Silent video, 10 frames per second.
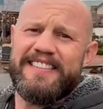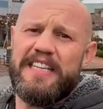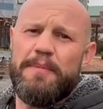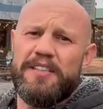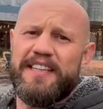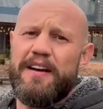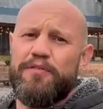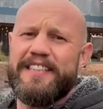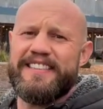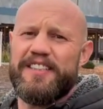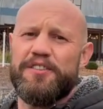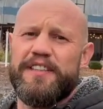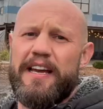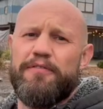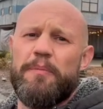and emails every single
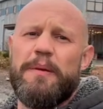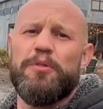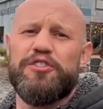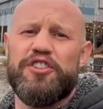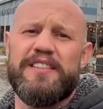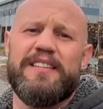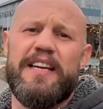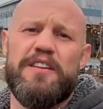day from people just like